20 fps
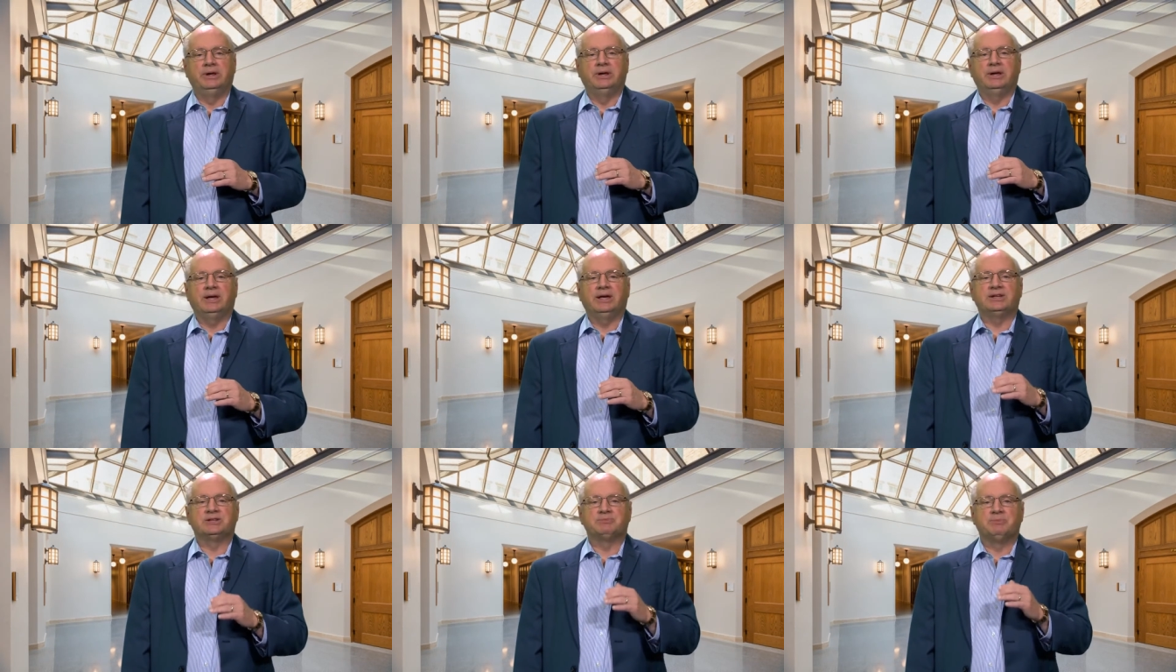
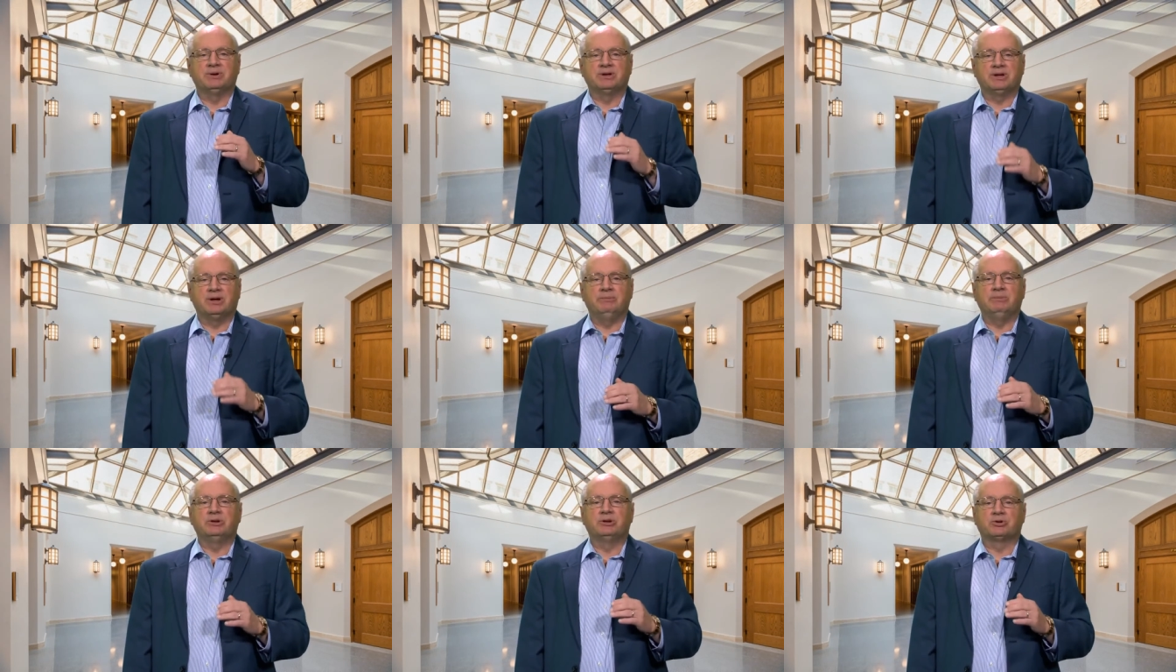has
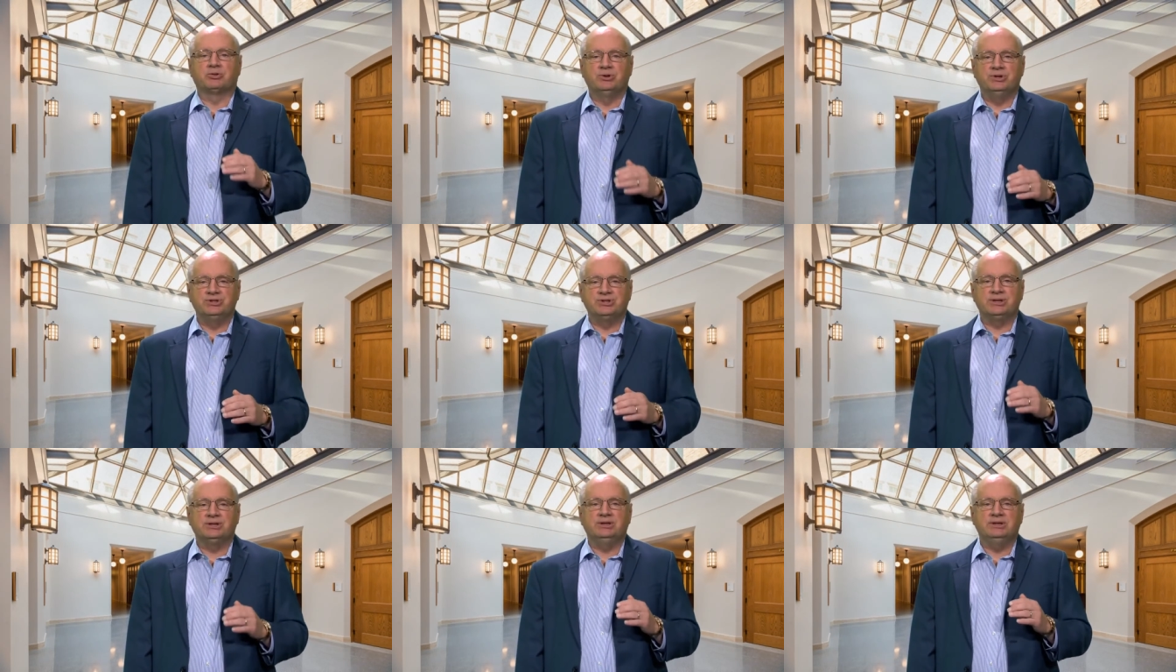become
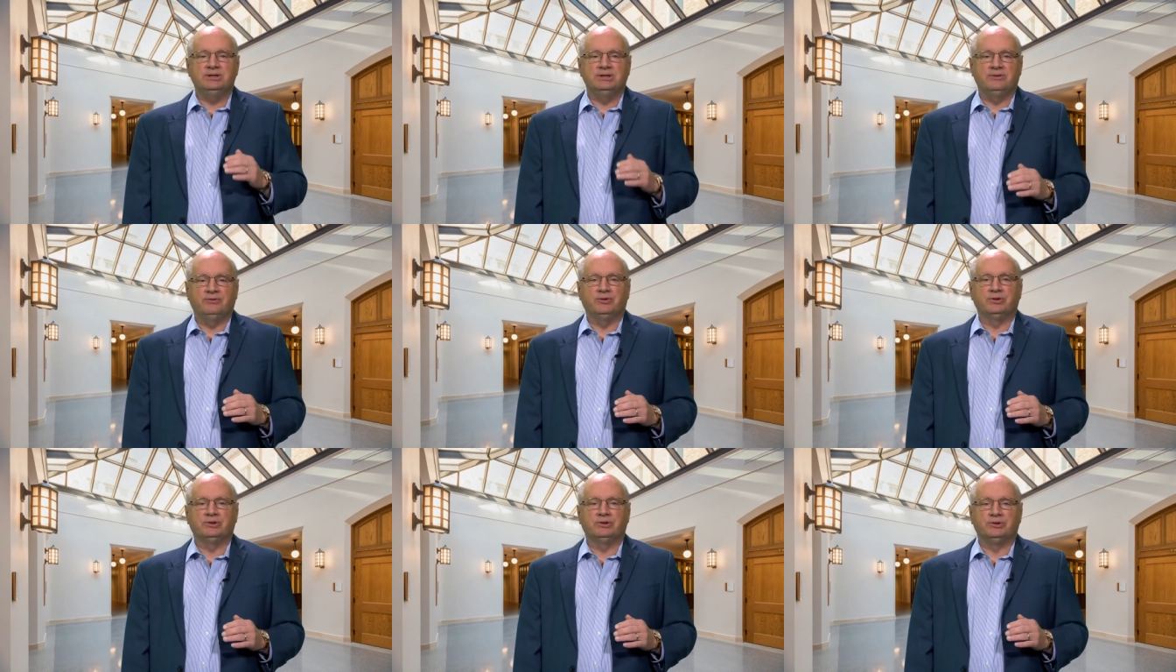increasingly
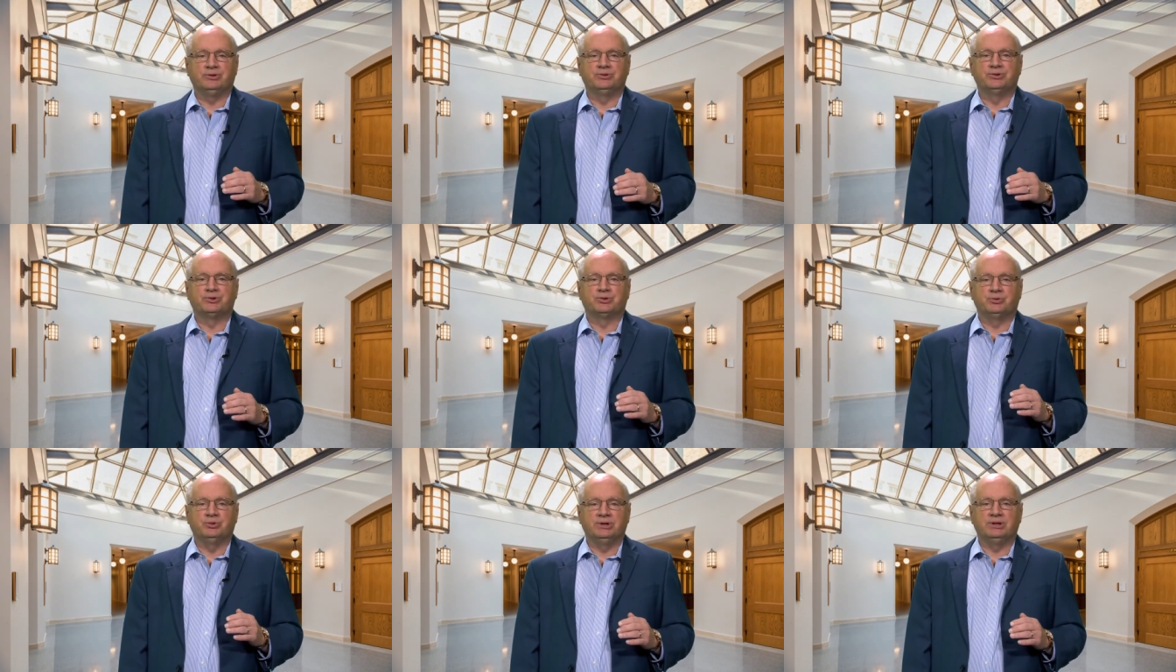difficult
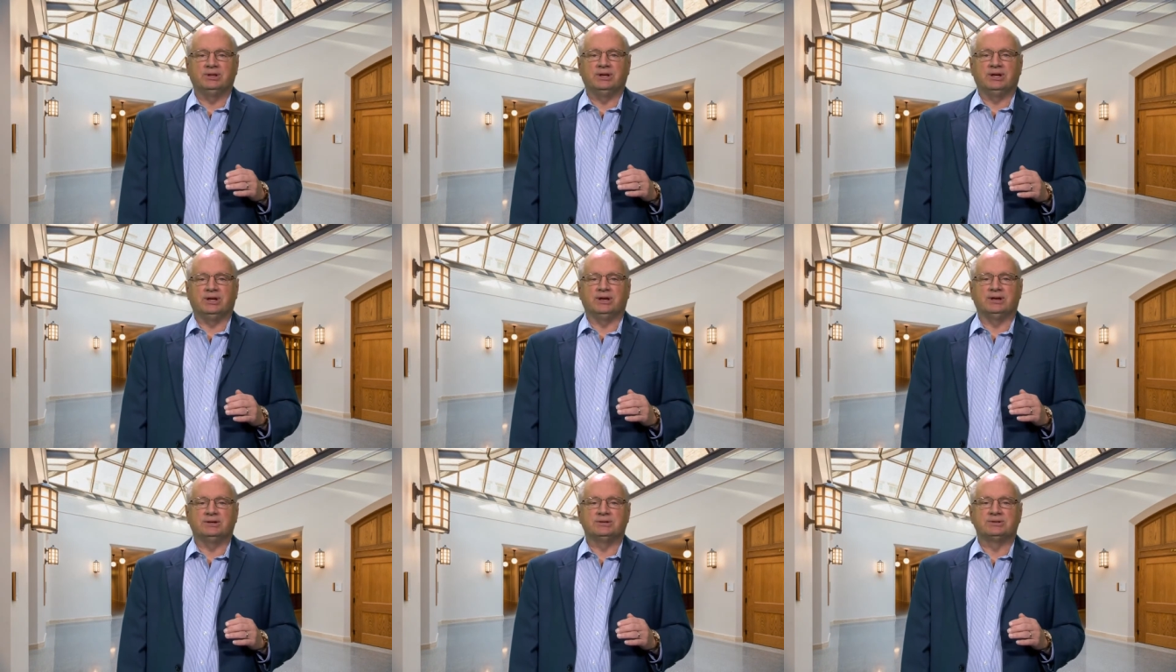to
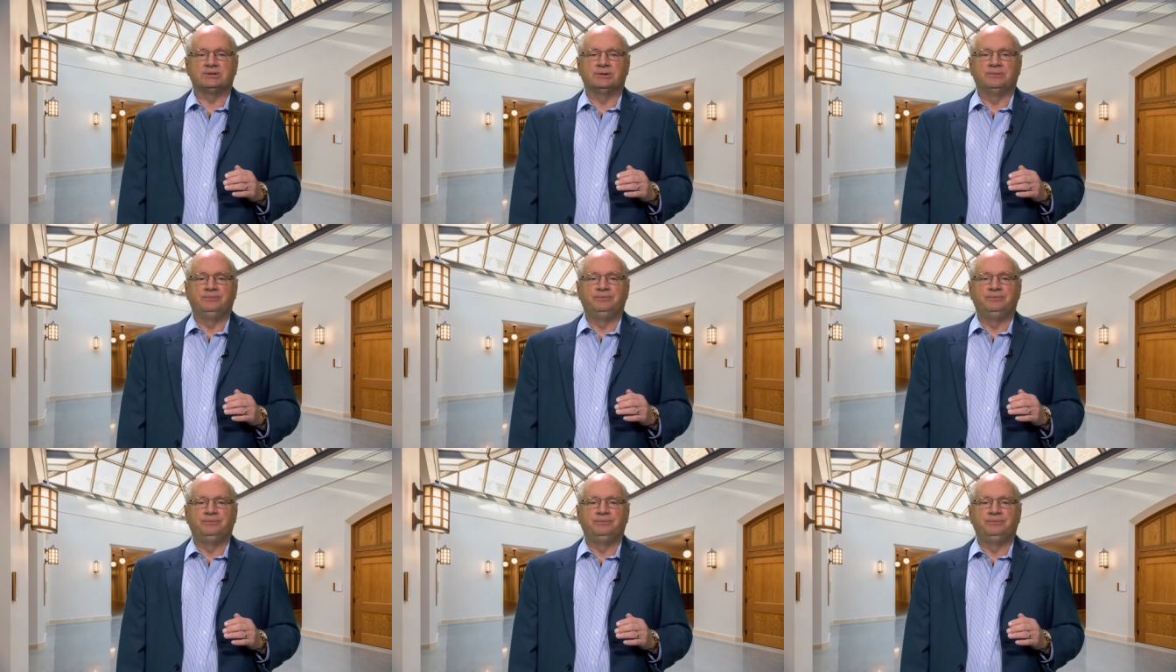realize